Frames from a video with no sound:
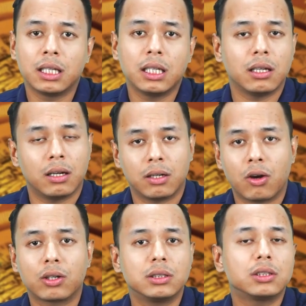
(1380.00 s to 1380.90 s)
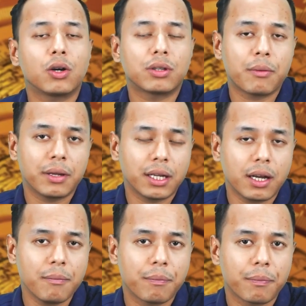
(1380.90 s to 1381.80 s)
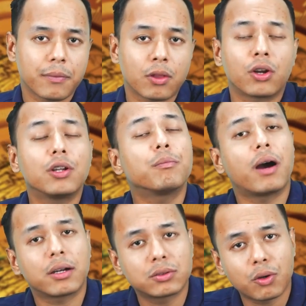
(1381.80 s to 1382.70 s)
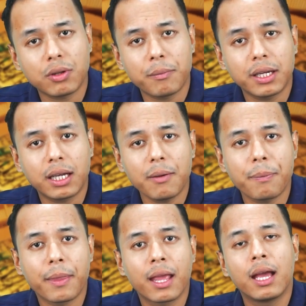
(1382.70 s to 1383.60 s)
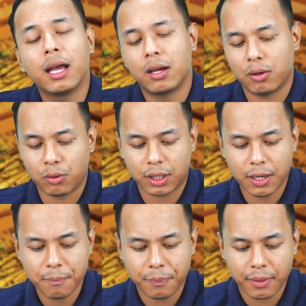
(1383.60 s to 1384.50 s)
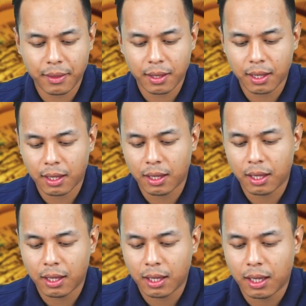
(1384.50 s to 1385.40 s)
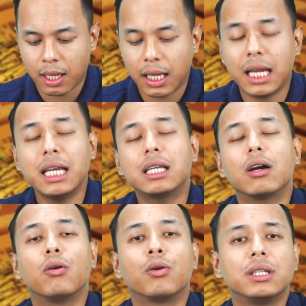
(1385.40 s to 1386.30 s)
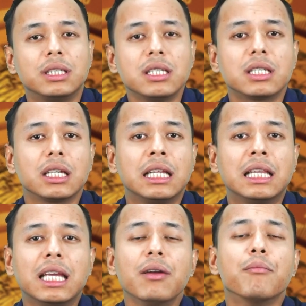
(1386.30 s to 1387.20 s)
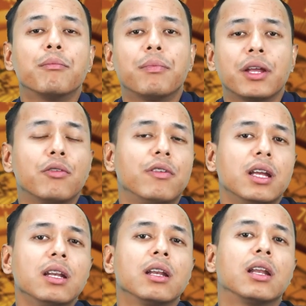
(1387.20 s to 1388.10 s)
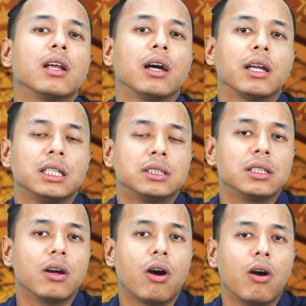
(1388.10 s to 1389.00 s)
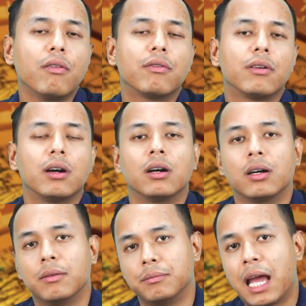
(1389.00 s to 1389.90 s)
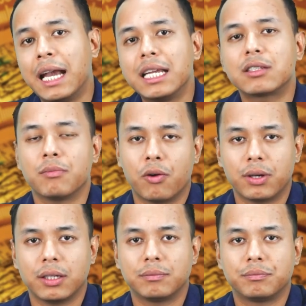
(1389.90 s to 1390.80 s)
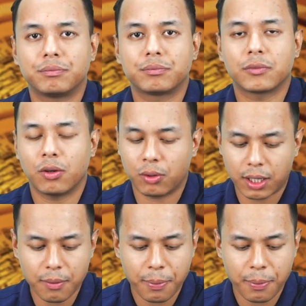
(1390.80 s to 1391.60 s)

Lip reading: the northern part of South America. Okay, it origins in the Peruvian region of Andes mountain. Okay,